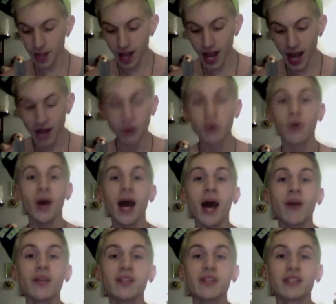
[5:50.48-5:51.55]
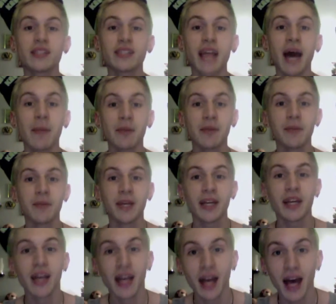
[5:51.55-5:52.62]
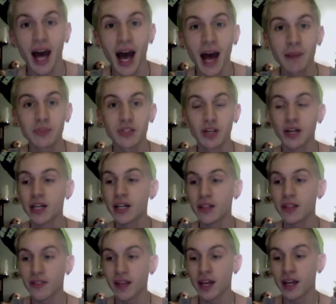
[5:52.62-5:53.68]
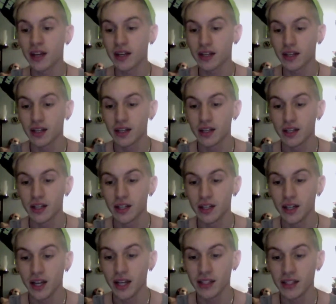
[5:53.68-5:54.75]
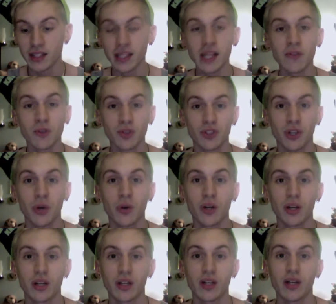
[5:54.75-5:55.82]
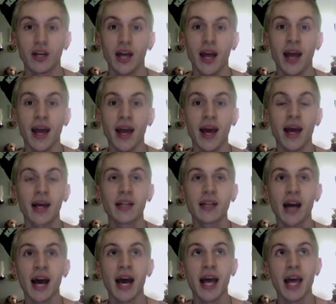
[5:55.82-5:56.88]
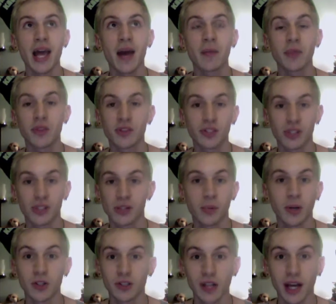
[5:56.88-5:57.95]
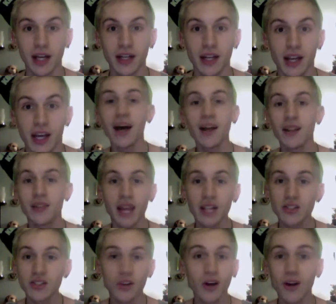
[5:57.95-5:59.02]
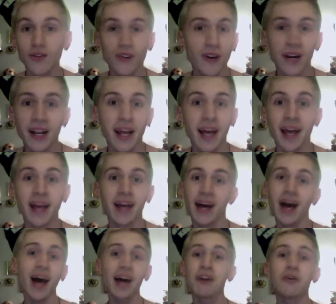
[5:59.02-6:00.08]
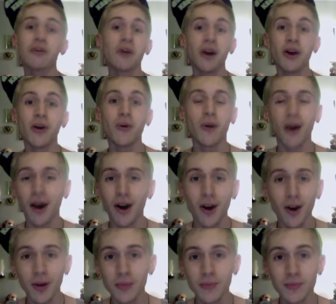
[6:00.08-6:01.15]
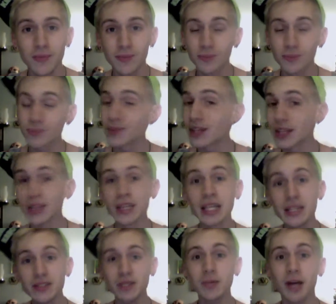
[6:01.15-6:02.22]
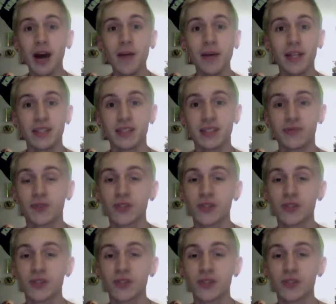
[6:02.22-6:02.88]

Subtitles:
don't know how these things happen to me. I'm starting to think it's an evil joke, and I am just the punchline. That's all for today. I don't know. Leave some comments for